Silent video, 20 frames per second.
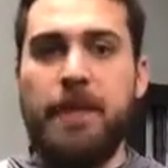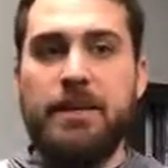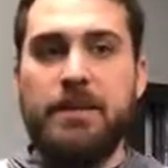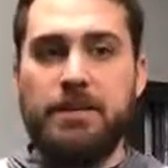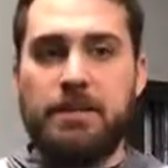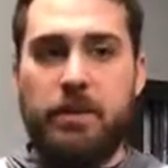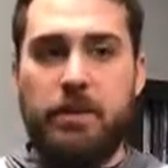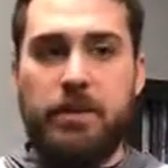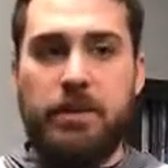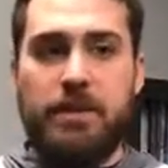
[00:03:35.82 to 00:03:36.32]

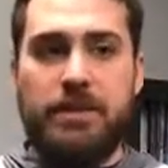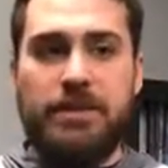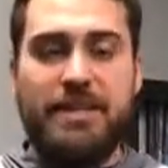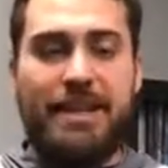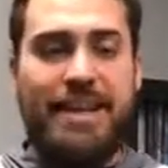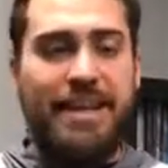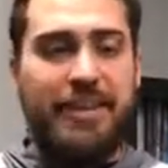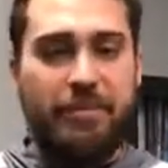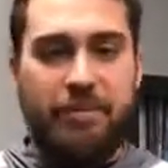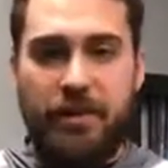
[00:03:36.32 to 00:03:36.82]
So this
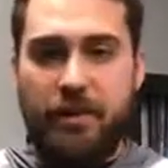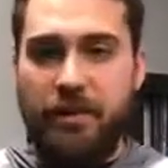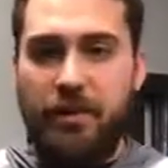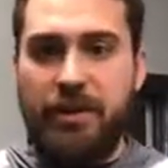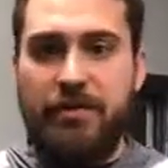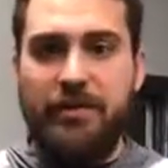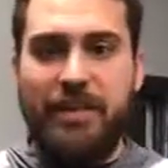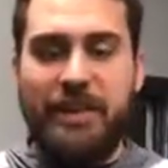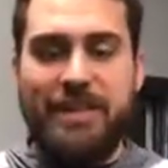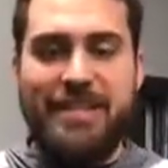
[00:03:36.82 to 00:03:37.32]
infant
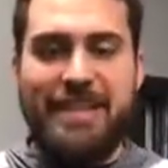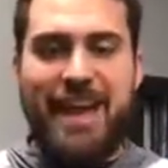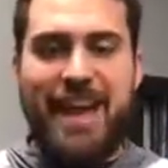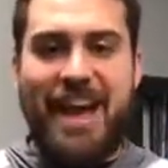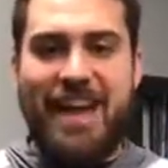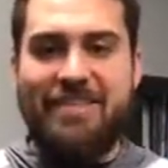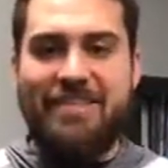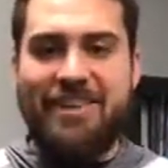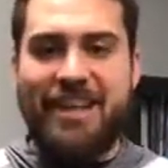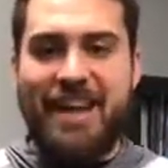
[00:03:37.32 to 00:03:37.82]
reflex, they
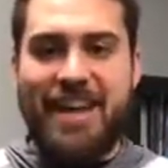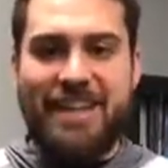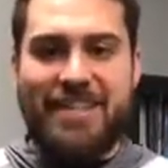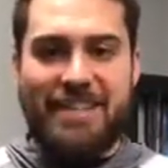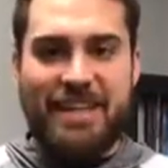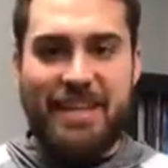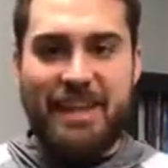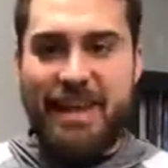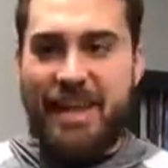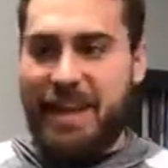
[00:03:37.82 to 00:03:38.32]
have it as
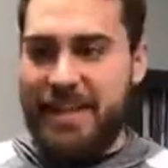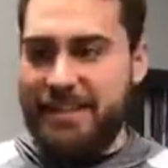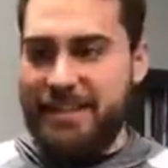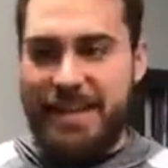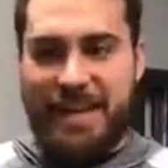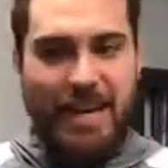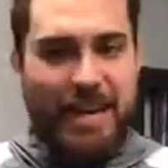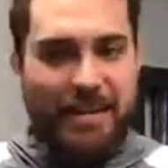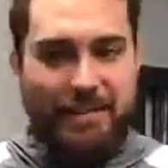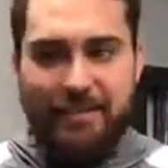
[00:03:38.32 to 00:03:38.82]

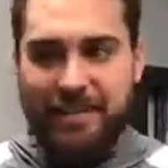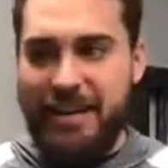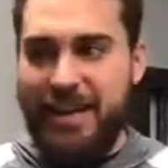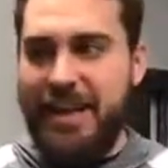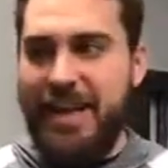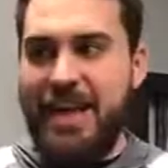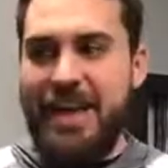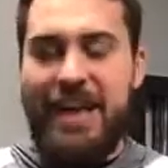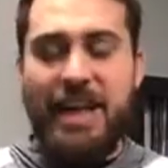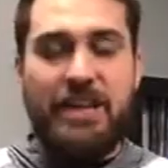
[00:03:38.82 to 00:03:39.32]
an infant.